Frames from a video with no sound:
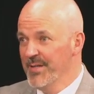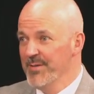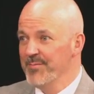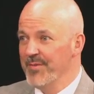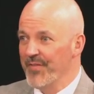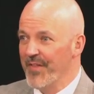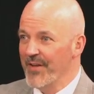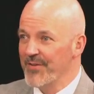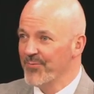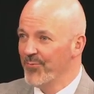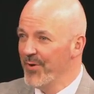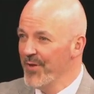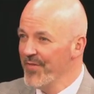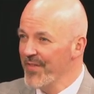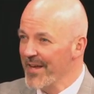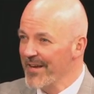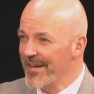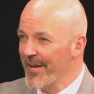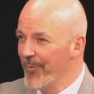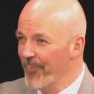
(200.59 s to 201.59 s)
but that's one
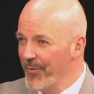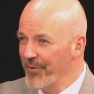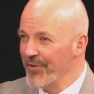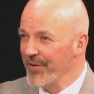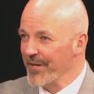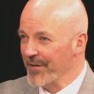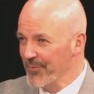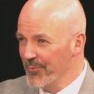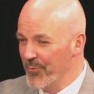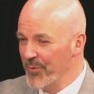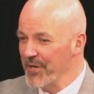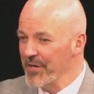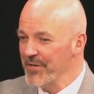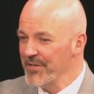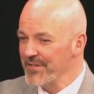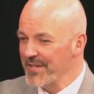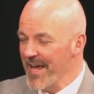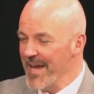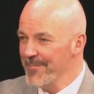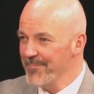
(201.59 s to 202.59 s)
thing I kind of wonder, like, where
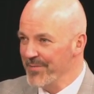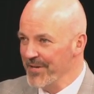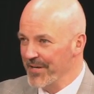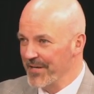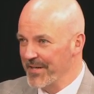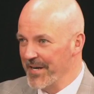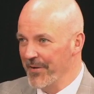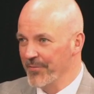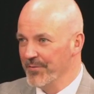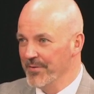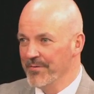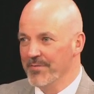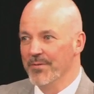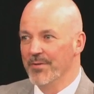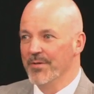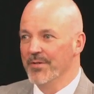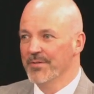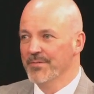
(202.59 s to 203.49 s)
is that being accounted for?